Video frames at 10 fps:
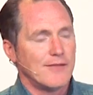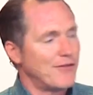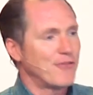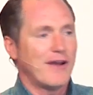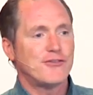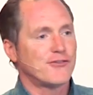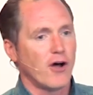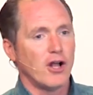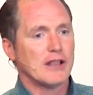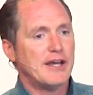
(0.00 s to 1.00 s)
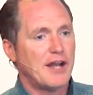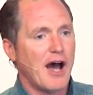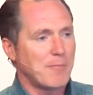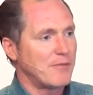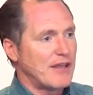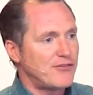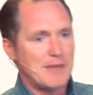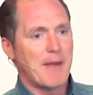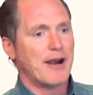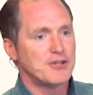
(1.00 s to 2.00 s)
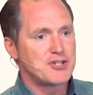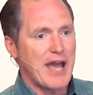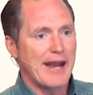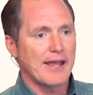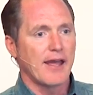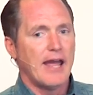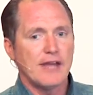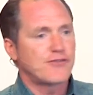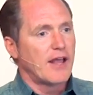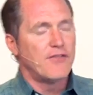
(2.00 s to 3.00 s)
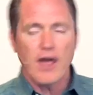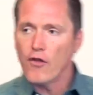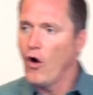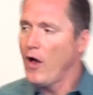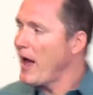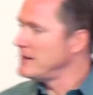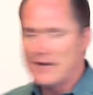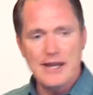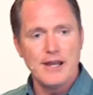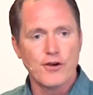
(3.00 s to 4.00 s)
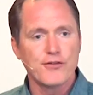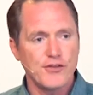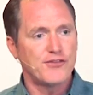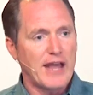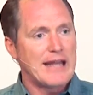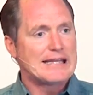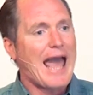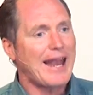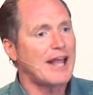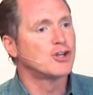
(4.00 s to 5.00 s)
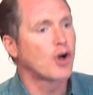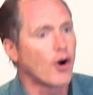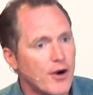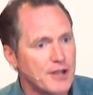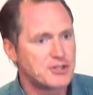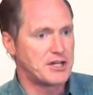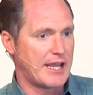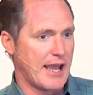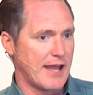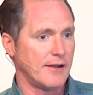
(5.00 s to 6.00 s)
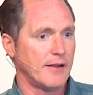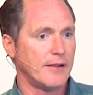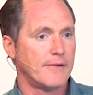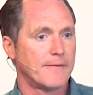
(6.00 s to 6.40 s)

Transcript: their face is all lit up and they seem energetic. It's the whole idea here is he's saying, get encouraged again.